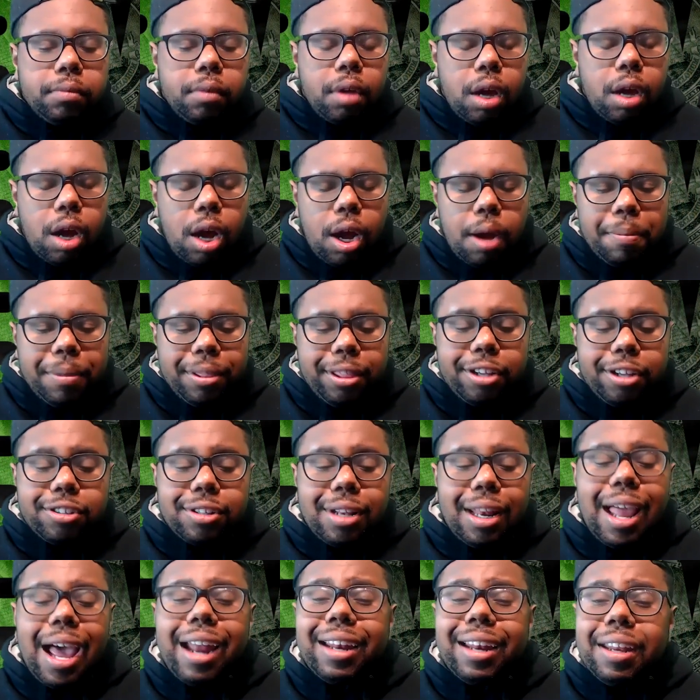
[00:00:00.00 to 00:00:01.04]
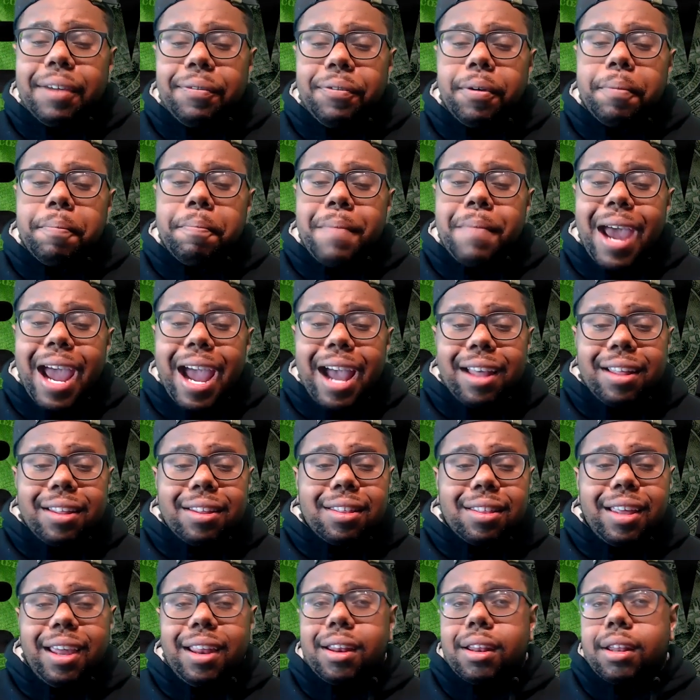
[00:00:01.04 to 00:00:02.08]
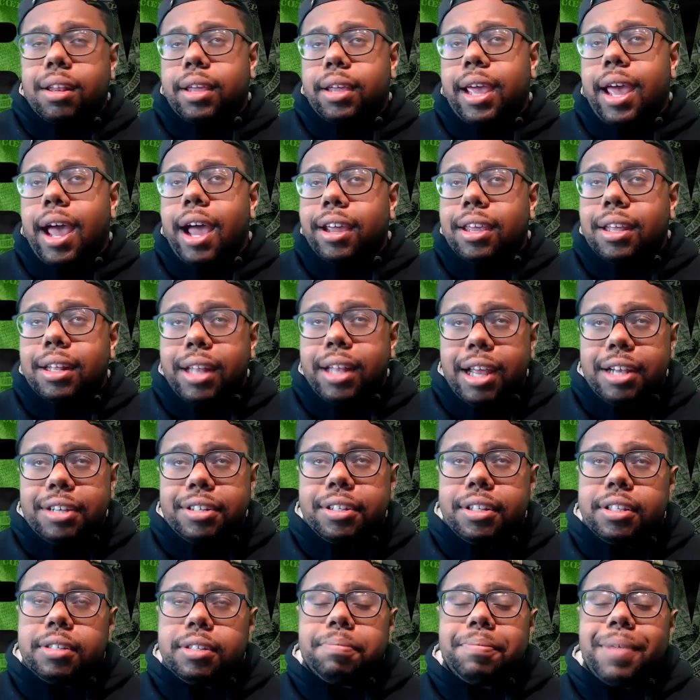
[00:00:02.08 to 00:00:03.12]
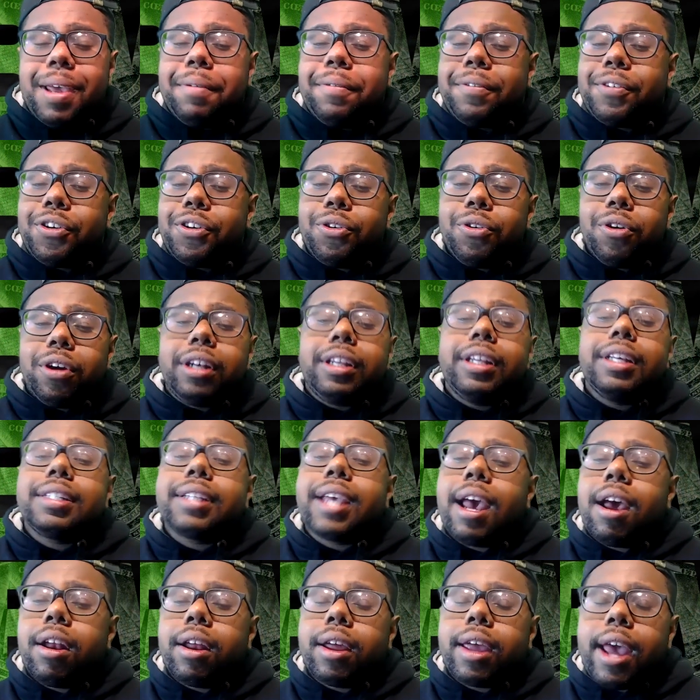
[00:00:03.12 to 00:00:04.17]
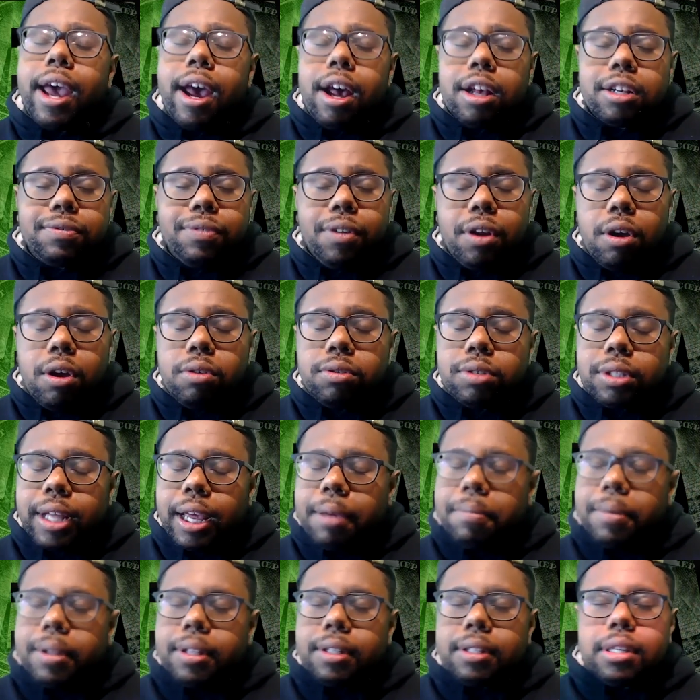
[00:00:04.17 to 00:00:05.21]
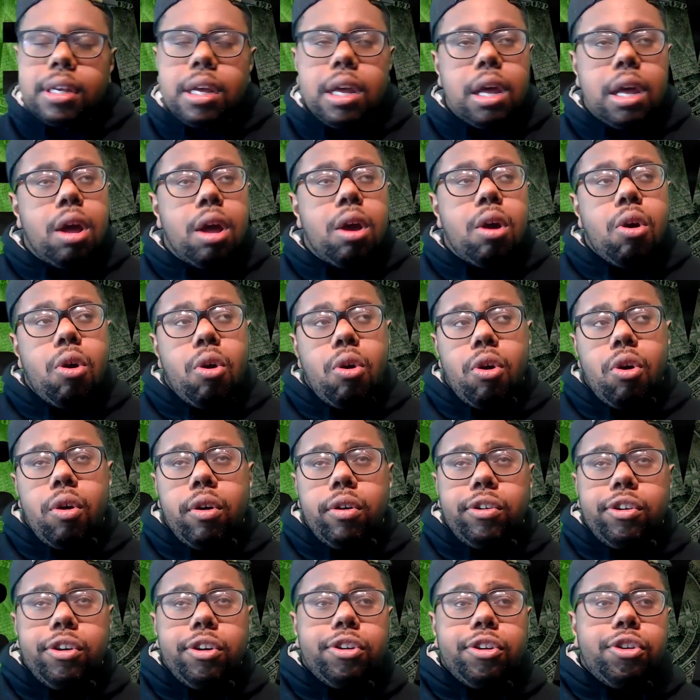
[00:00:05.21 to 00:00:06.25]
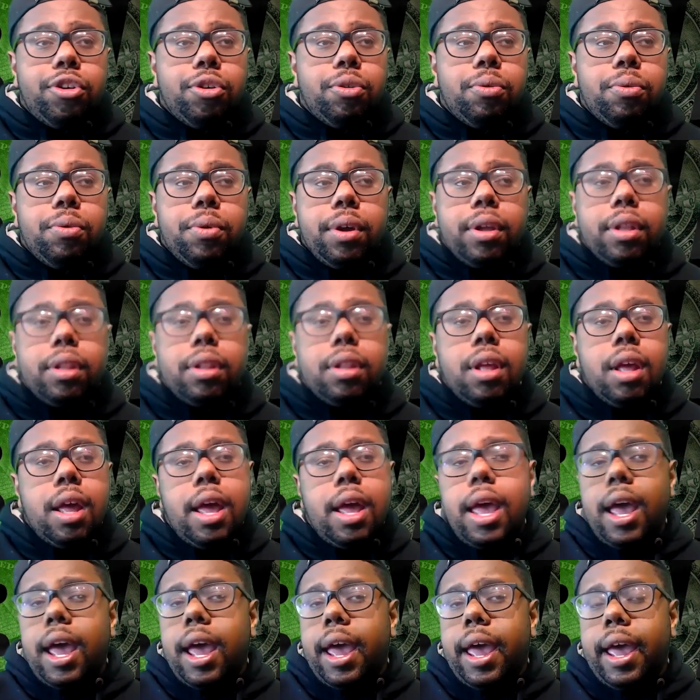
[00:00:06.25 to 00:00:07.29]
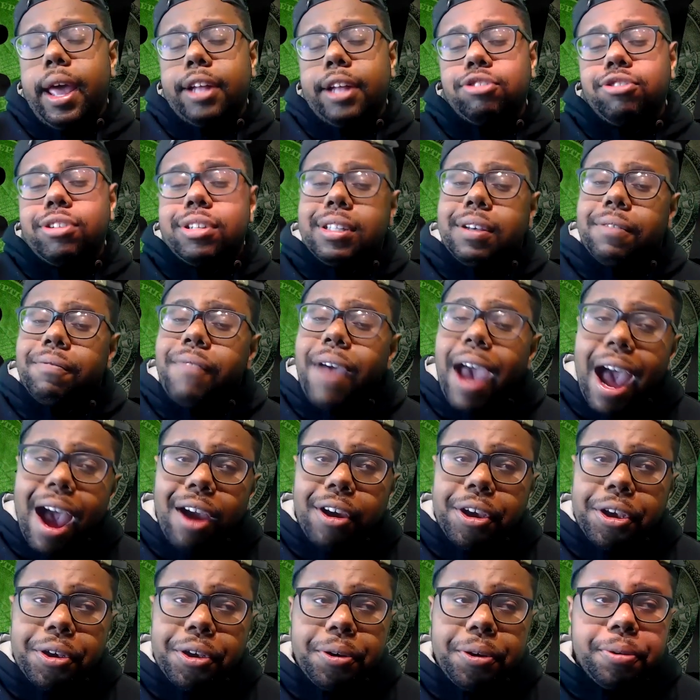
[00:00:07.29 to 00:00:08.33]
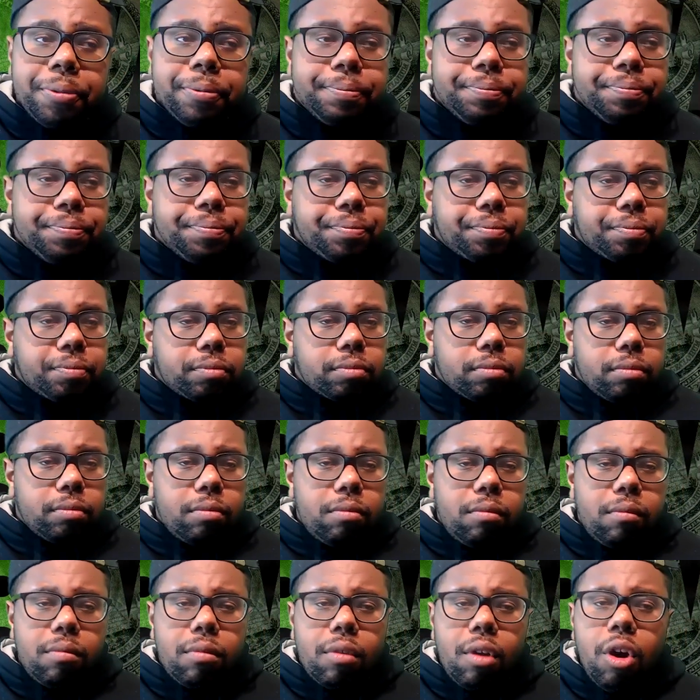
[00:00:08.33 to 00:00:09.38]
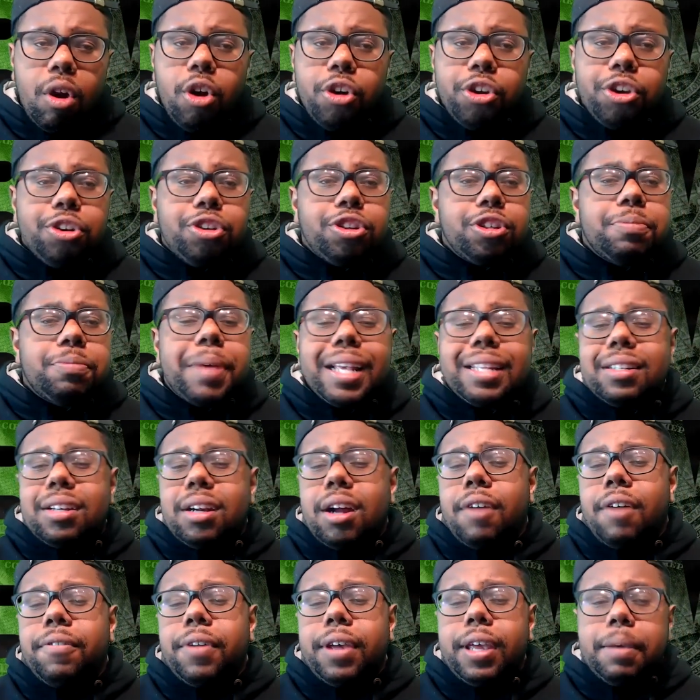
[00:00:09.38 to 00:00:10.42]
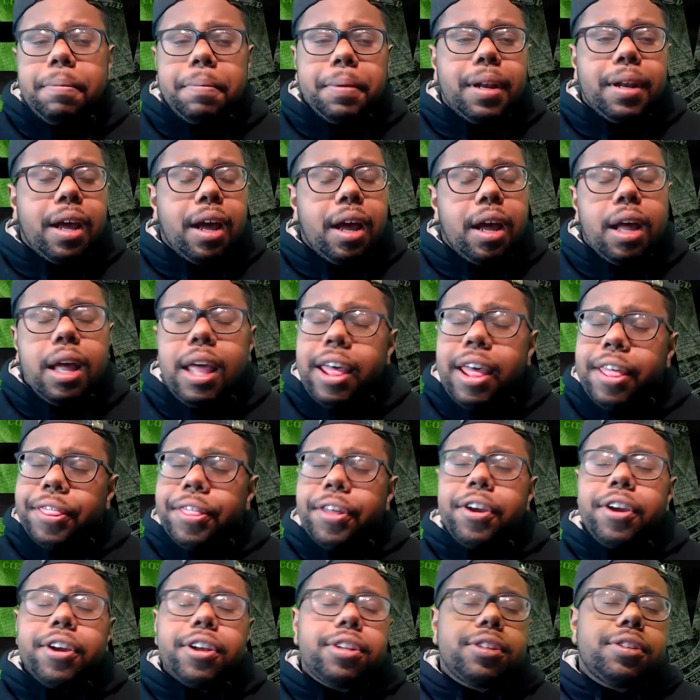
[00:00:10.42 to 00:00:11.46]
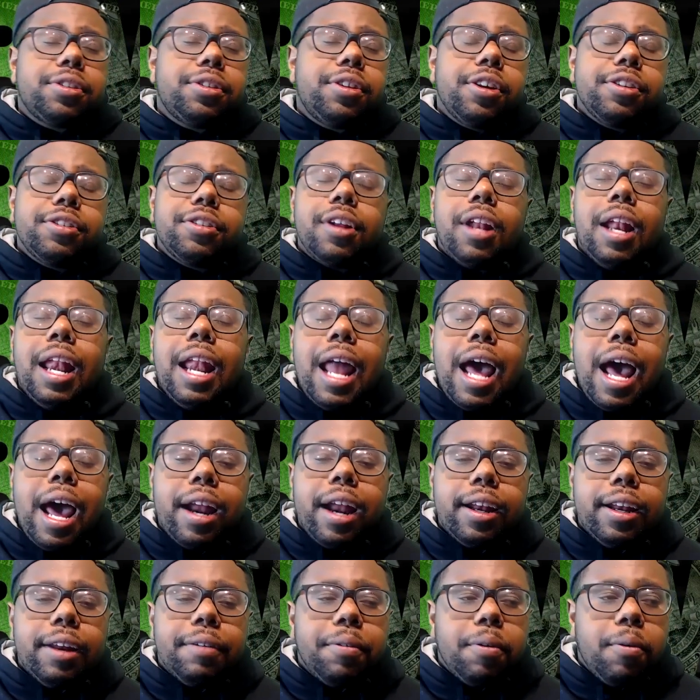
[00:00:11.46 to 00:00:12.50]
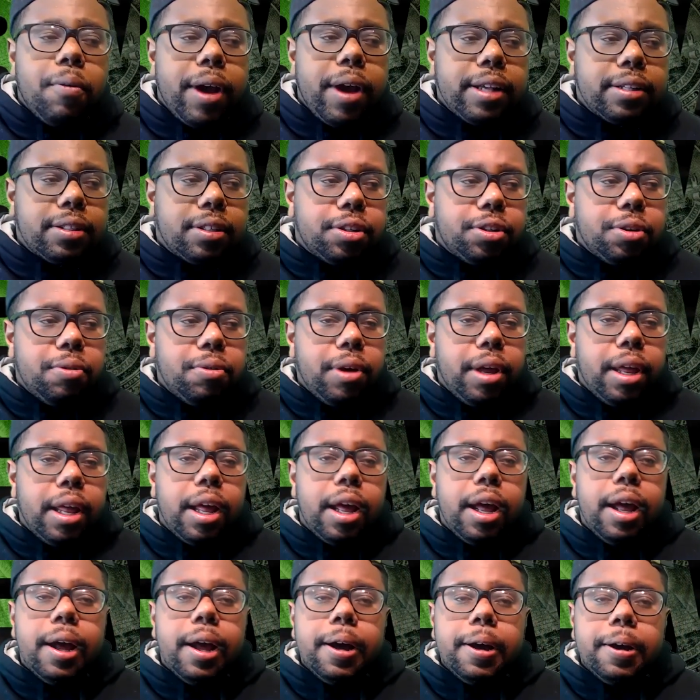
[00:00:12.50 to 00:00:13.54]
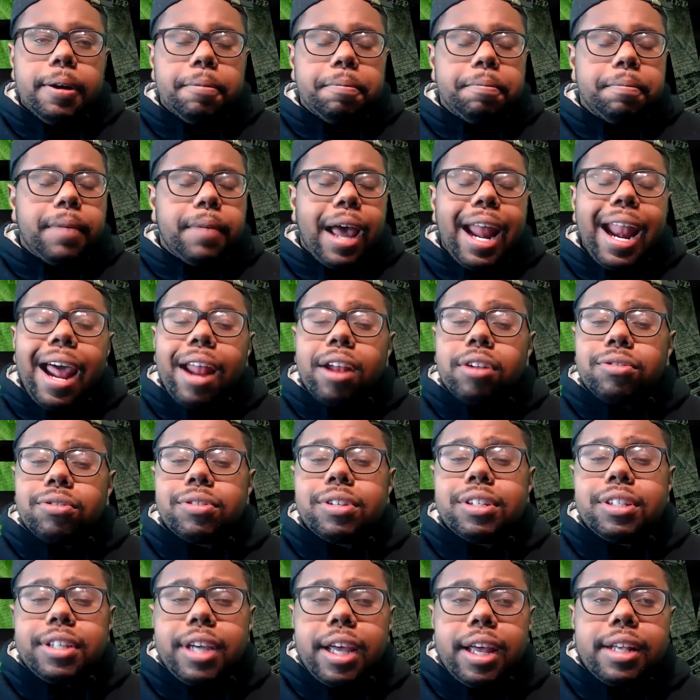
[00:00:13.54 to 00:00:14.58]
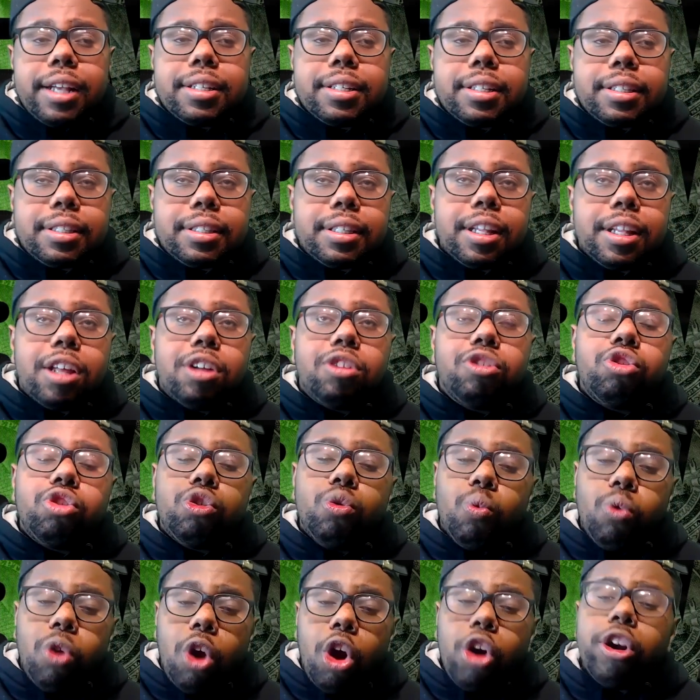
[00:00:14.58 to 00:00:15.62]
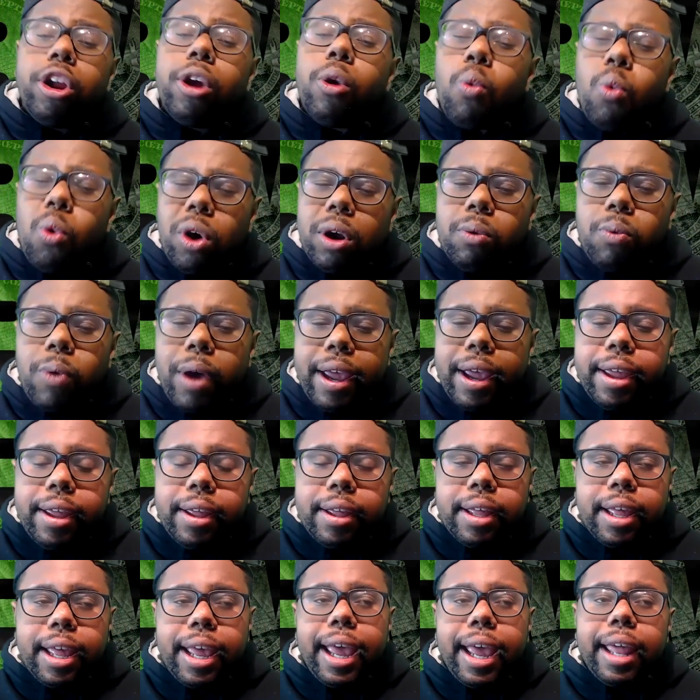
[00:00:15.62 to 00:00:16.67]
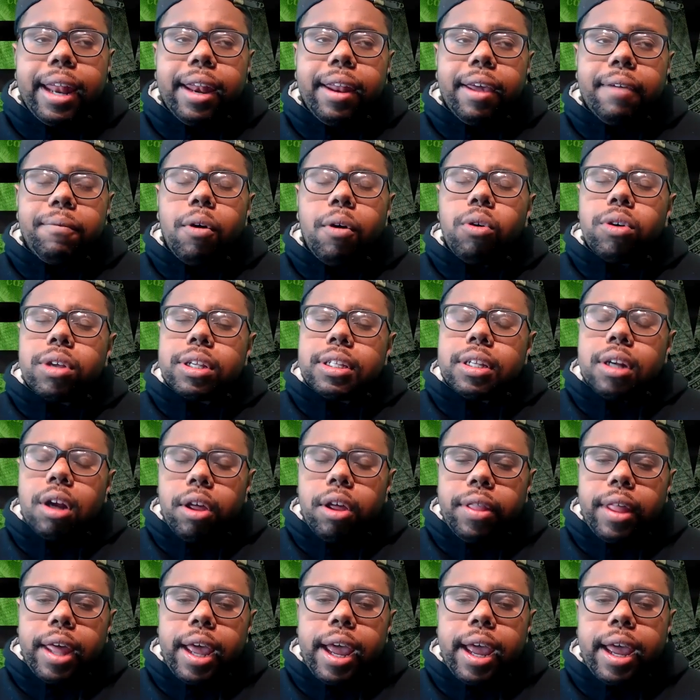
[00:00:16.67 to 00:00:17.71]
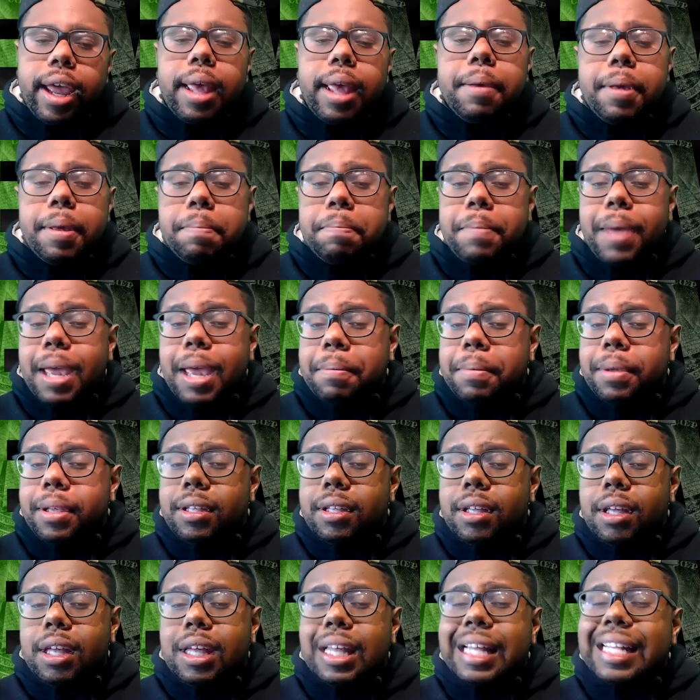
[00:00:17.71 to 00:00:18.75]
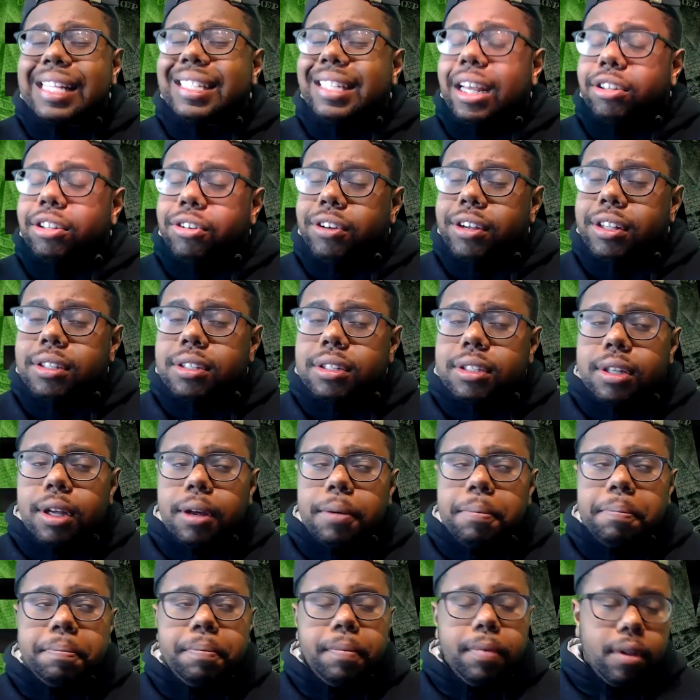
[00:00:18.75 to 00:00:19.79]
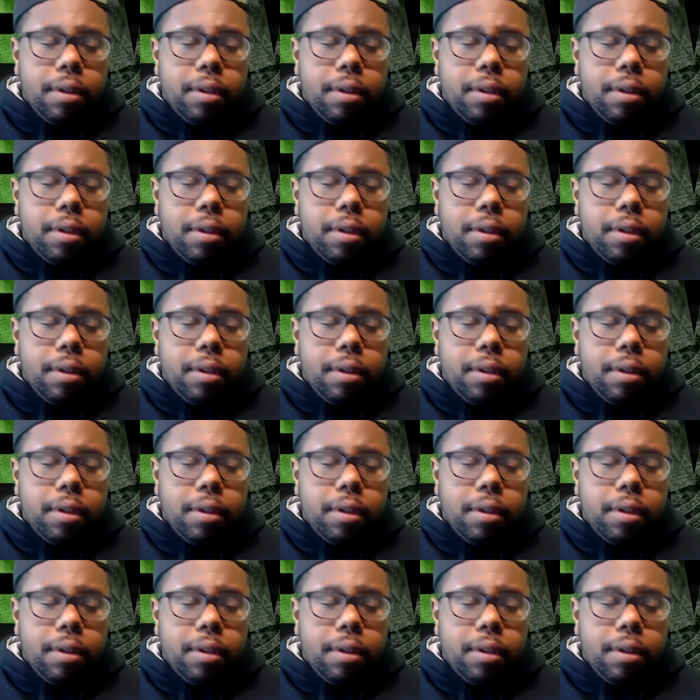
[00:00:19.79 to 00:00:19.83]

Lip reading: And there's a lot of different math and calculations. Maybe if you're doing discounted cash flow statements, or you're doing an intrinsic value, or you're just basing it off of EBITDA. There's a lot of different ways to do it. And I would suggest learning one way and focusing on that, and then maybe sector into some.